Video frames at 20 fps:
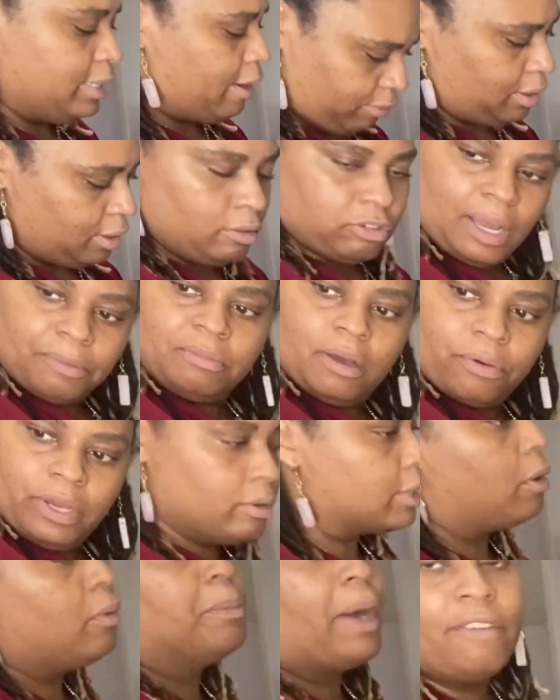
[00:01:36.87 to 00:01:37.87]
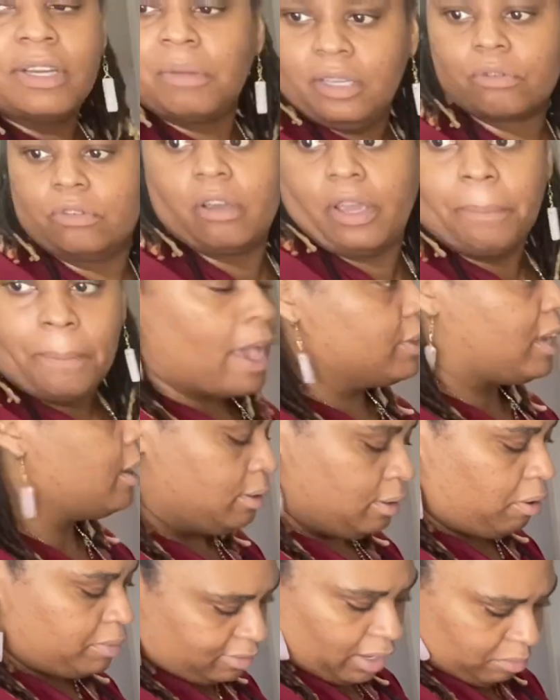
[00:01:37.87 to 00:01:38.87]
is why I am doing these
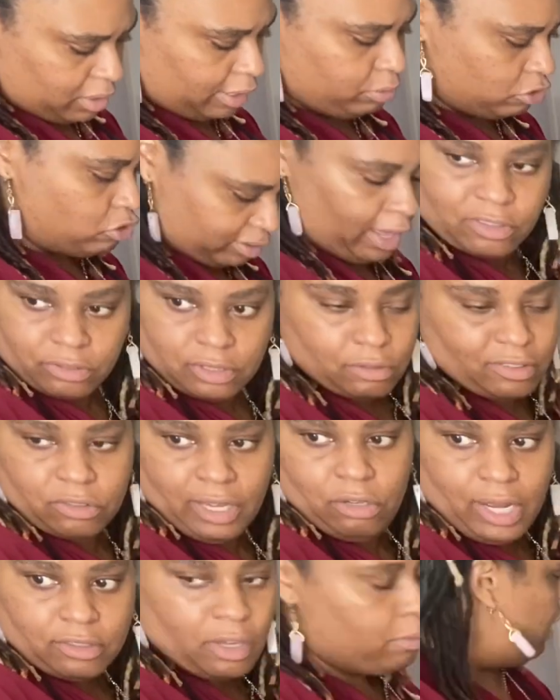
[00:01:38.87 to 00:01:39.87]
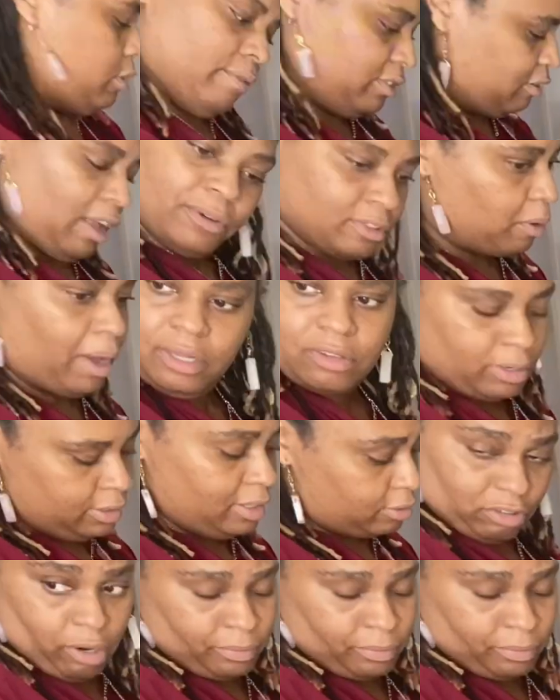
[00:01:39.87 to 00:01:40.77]
lock extensions on,